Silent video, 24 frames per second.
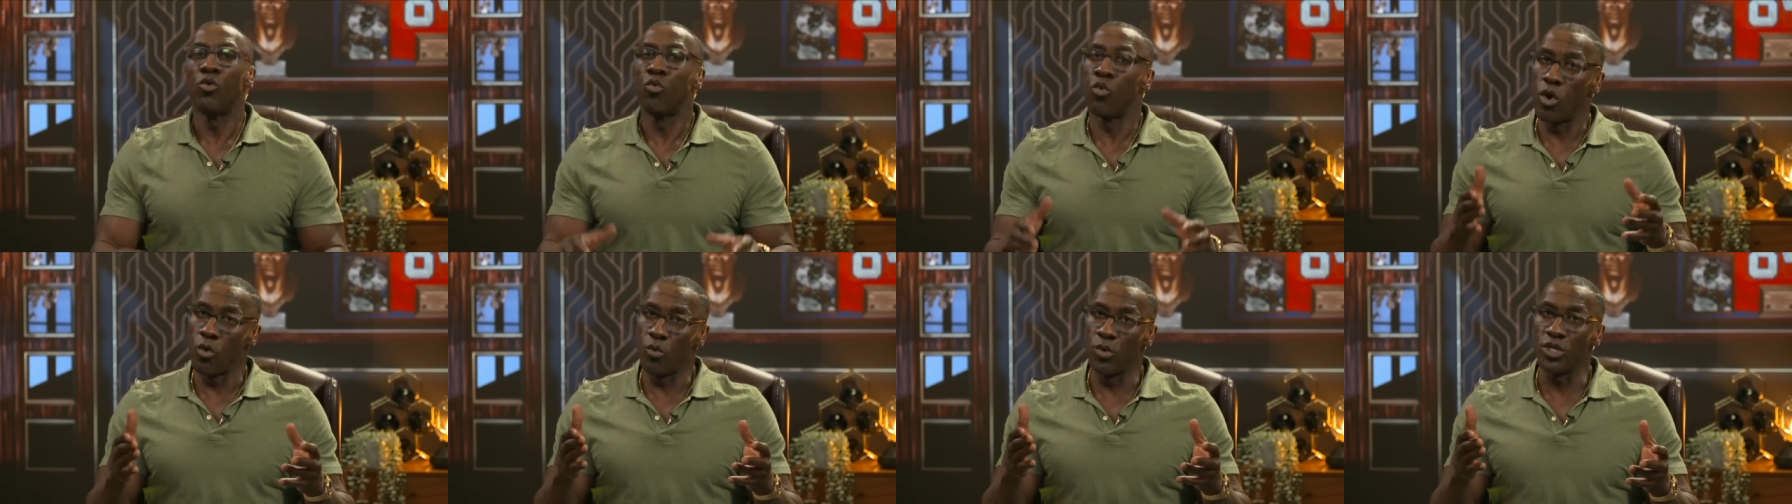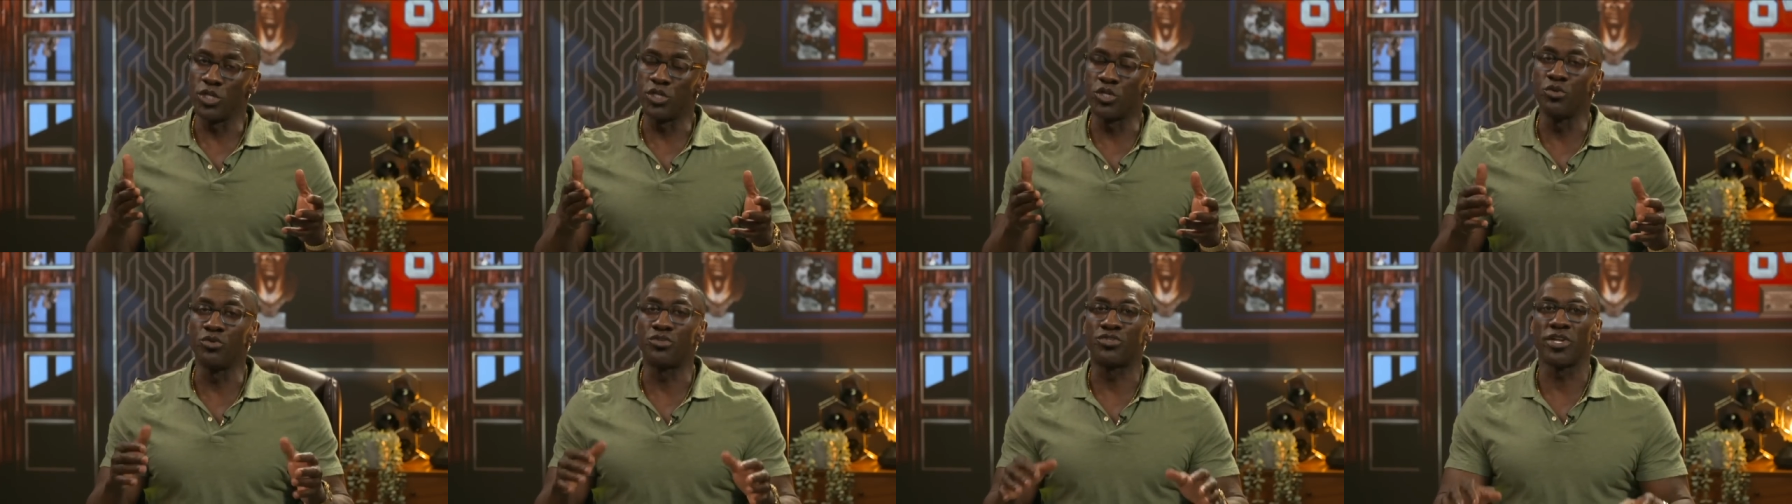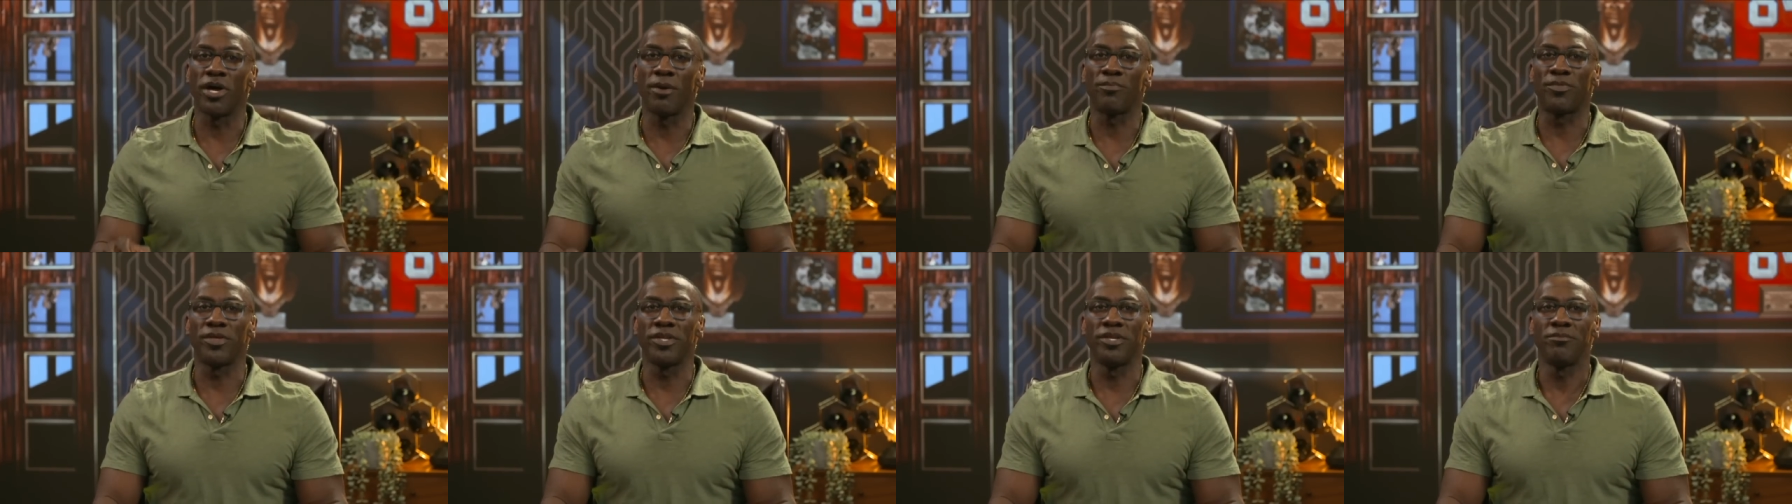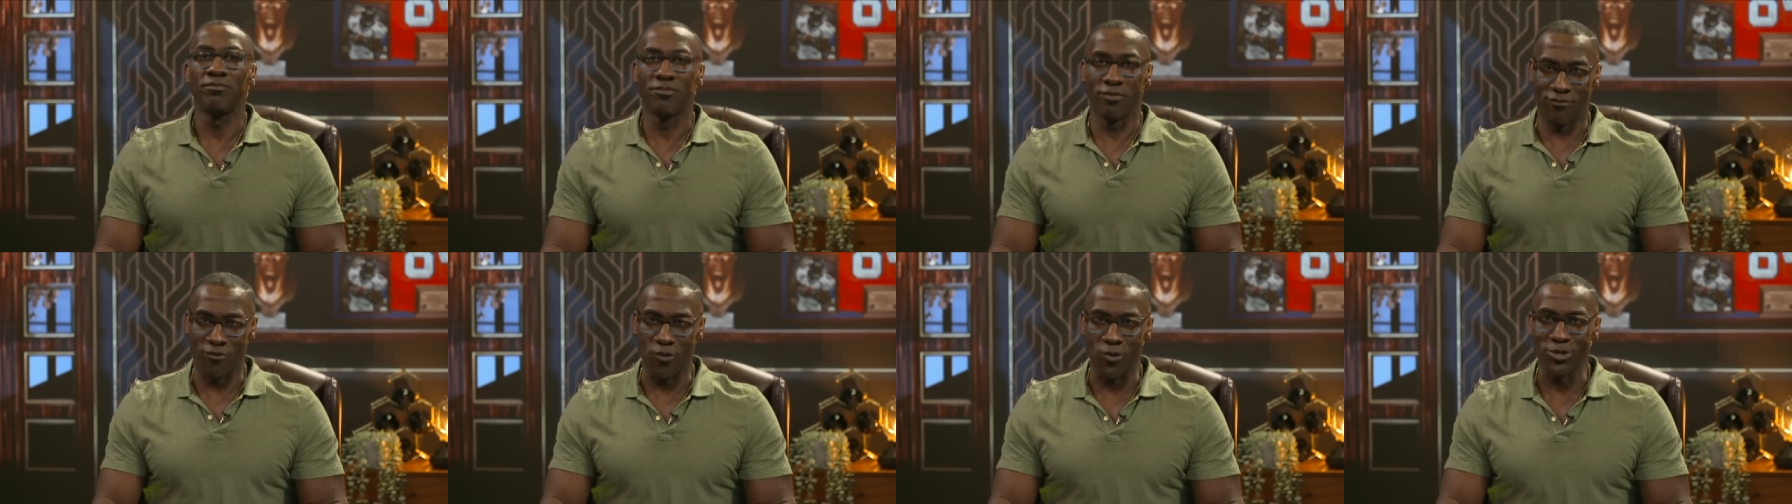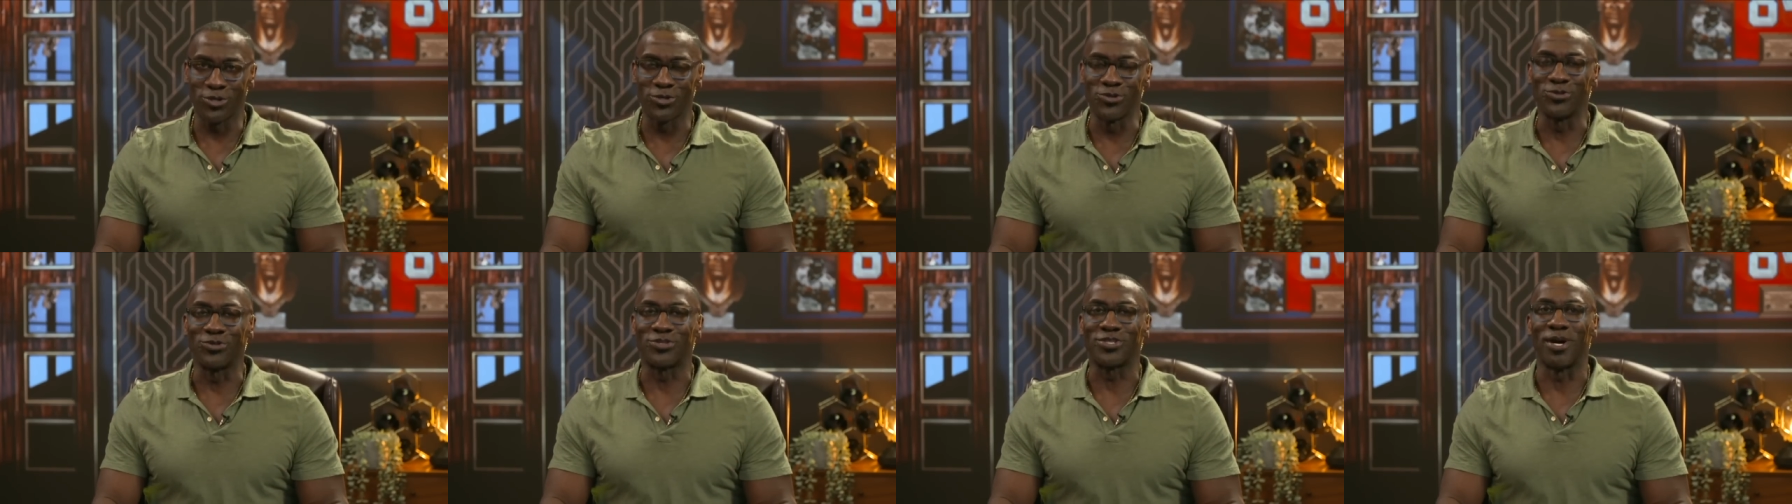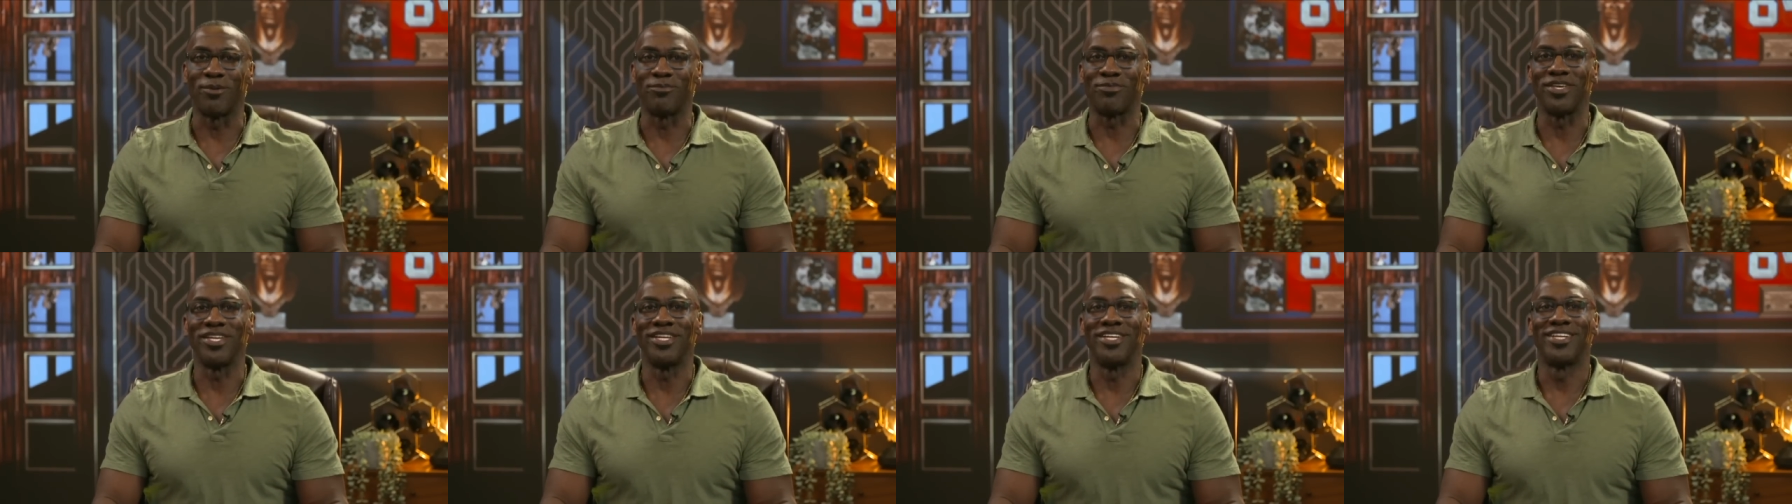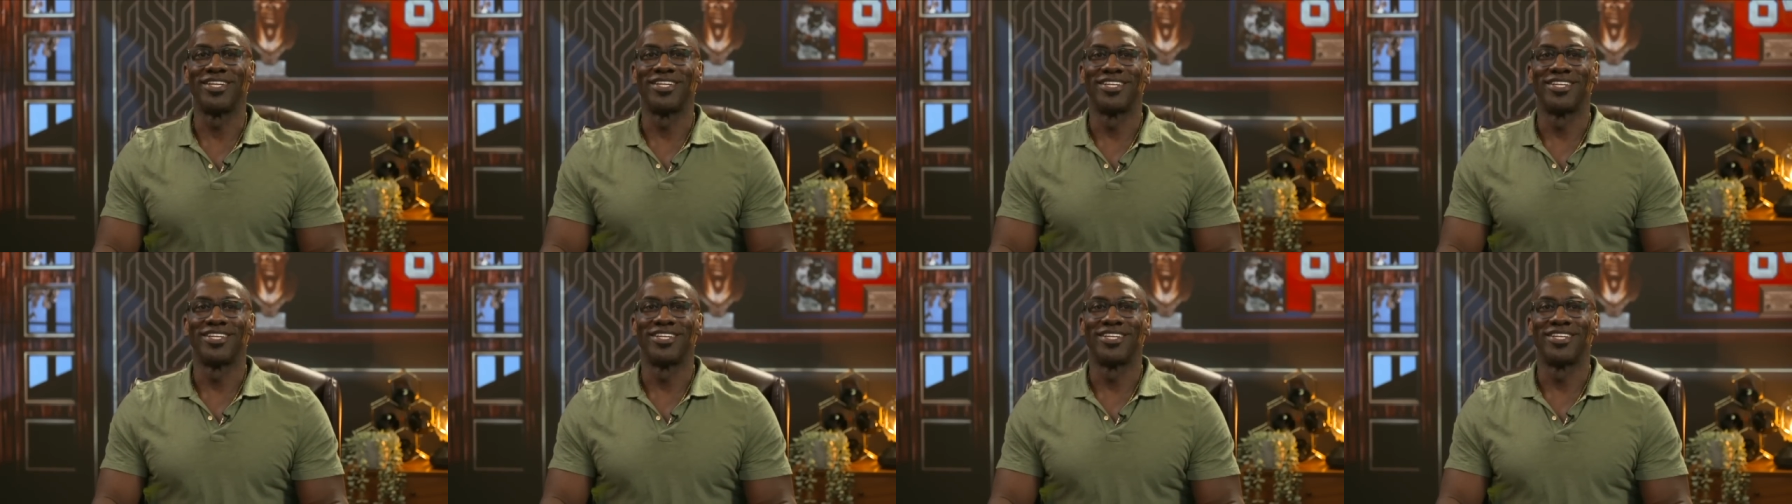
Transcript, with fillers: where we do something before two something.